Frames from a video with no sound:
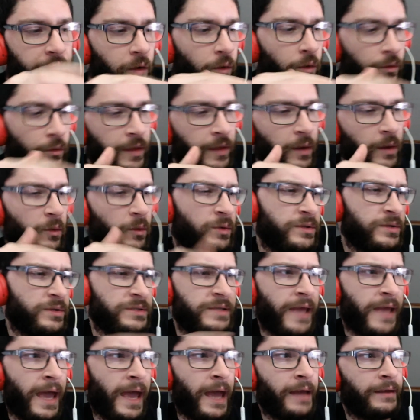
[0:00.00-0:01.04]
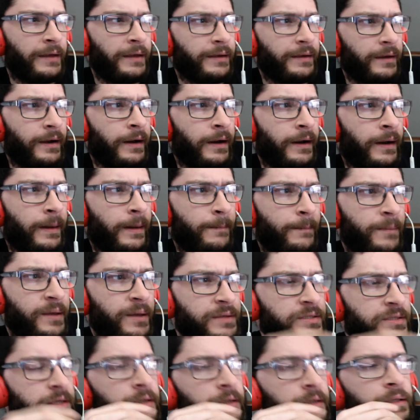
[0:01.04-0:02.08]
thing was that
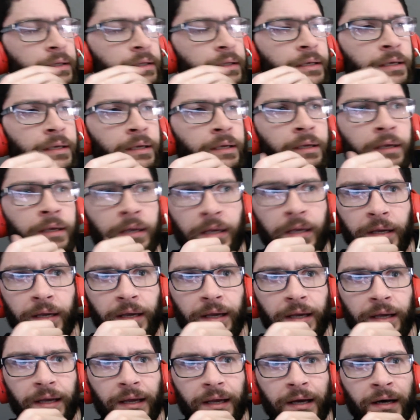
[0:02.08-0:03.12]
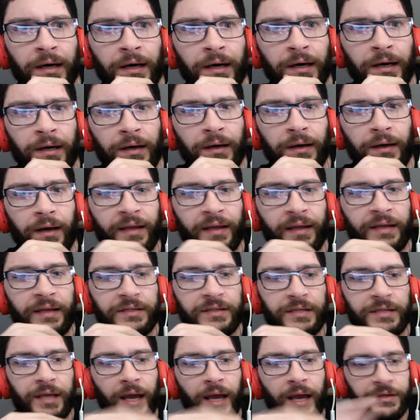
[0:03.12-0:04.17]
basically I guess
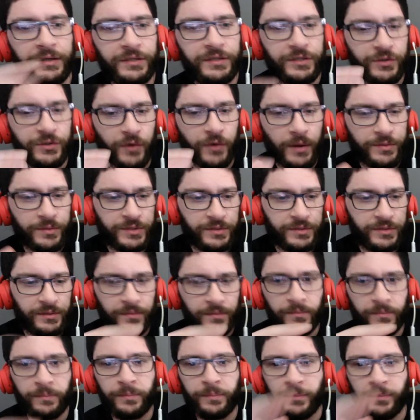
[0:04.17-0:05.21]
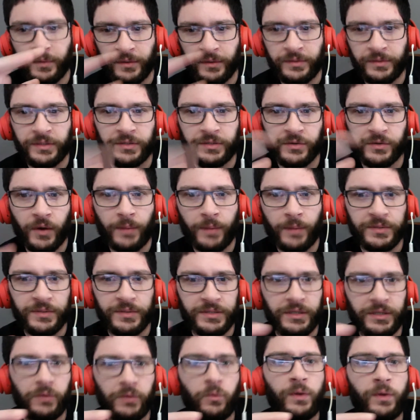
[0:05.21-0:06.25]
he had a
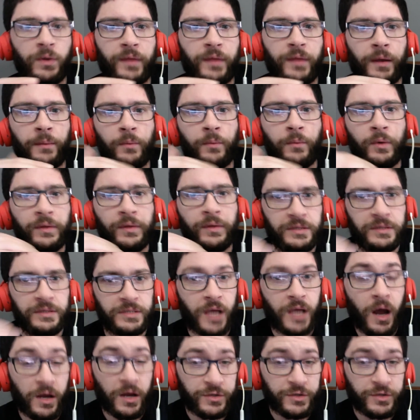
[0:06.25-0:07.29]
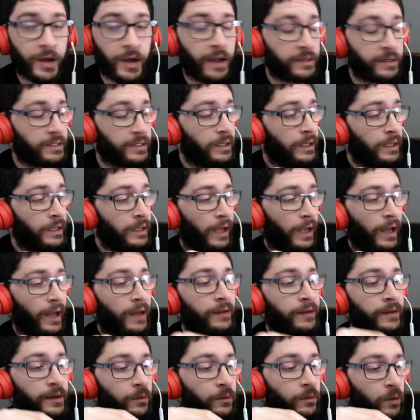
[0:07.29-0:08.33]
discrepancy with them with his contract,
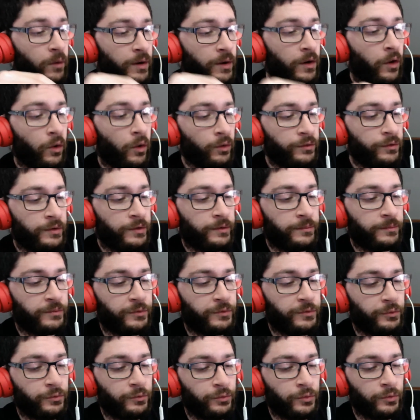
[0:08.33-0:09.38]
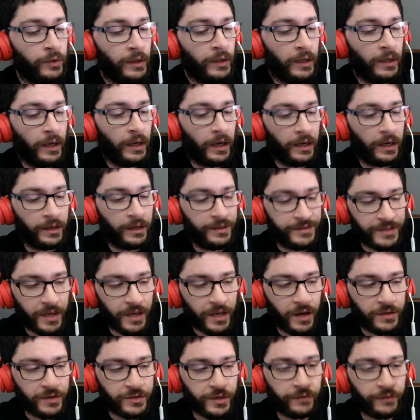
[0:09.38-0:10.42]
and they want to hold him to his
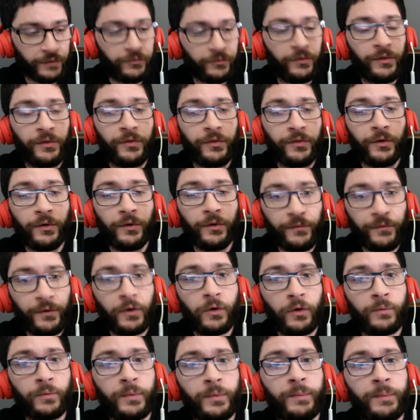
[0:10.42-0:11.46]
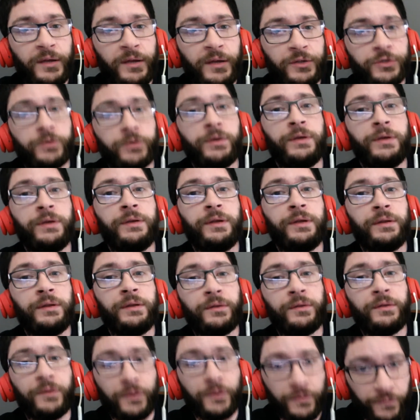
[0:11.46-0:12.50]
contract for the third film and make sure he did the
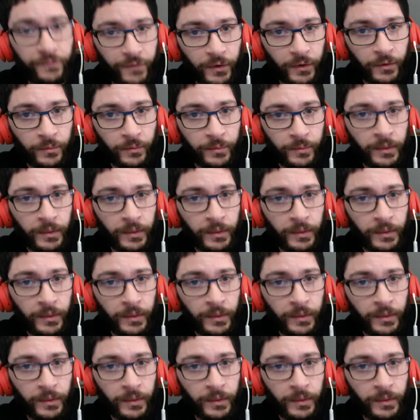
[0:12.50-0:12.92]
third film